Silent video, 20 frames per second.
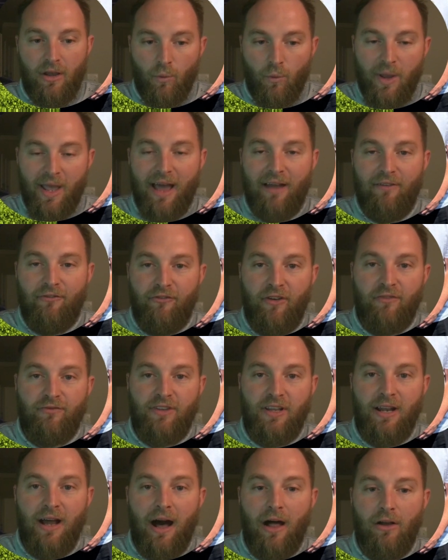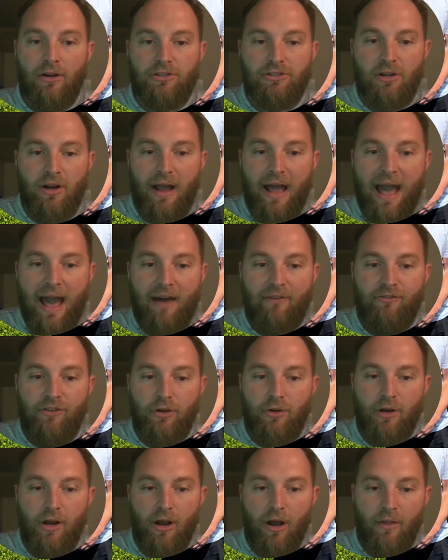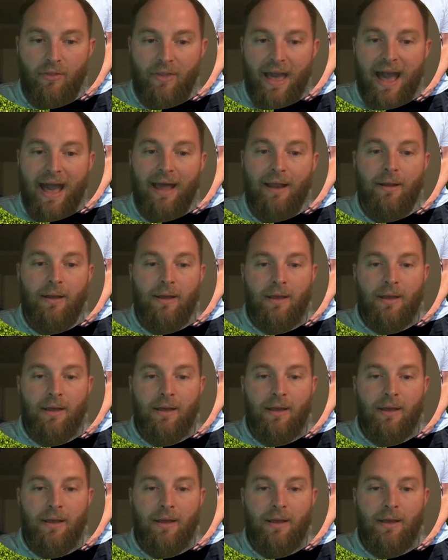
We had $50 or a half unit on that.